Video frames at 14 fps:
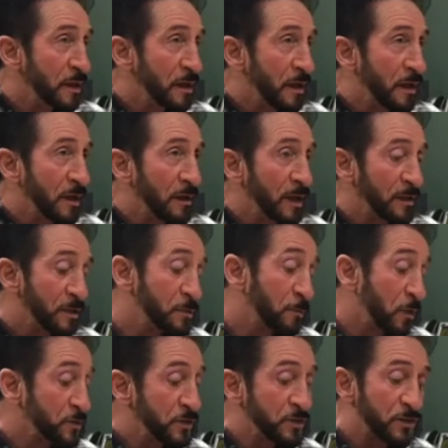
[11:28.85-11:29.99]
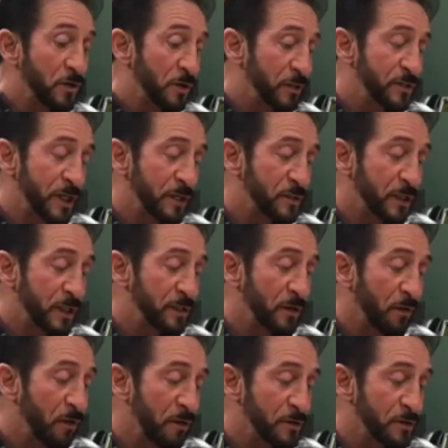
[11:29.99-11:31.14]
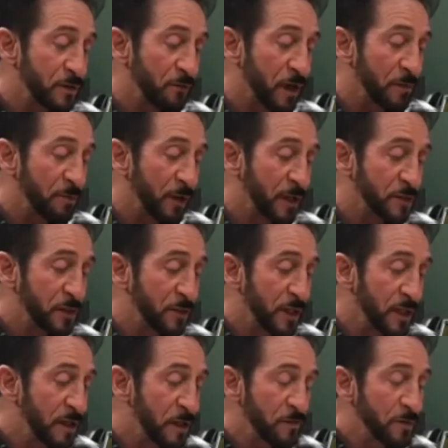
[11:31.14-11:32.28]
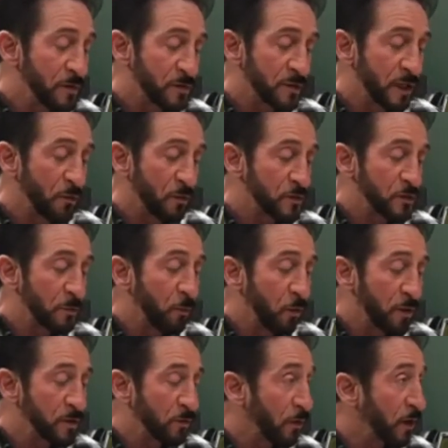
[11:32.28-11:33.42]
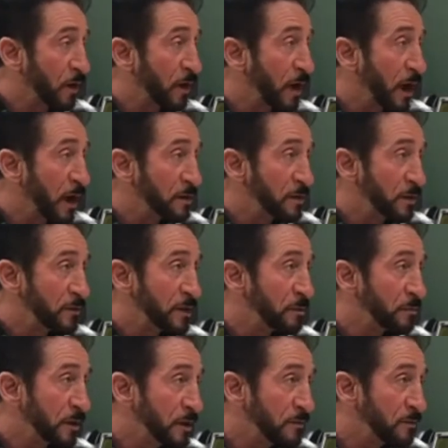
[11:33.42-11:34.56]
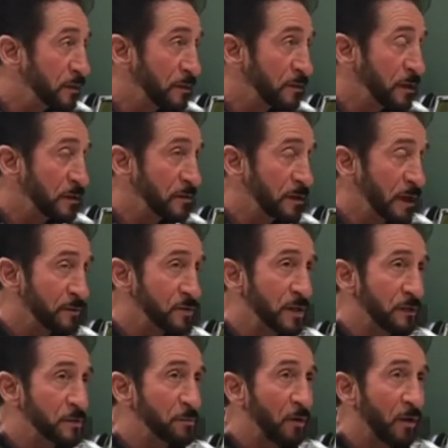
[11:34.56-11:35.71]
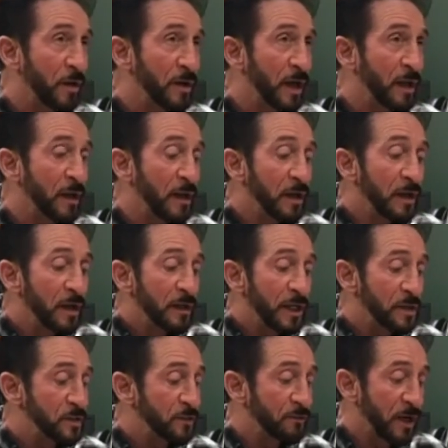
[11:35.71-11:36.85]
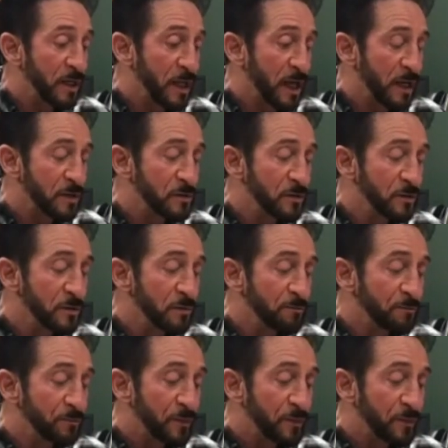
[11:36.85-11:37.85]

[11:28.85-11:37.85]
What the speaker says: and this person certainly sounds like their heart is in the right place, that they give because they want to support the work of God, you know, and they believe in FCF's part in that. That's the right attitude.